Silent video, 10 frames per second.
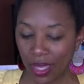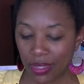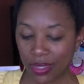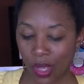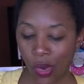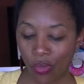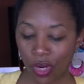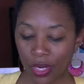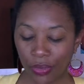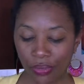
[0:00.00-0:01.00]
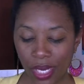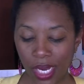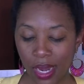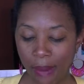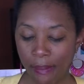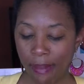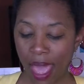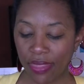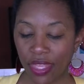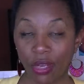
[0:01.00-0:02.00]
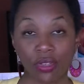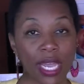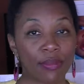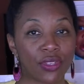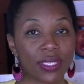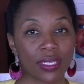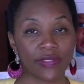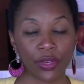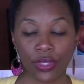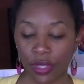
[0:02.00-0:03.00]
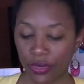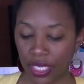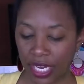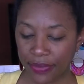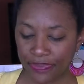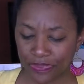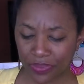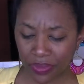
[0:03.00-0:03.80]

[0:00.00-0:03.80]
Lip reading: So we're going to read Matthew chapter 6, verse 13.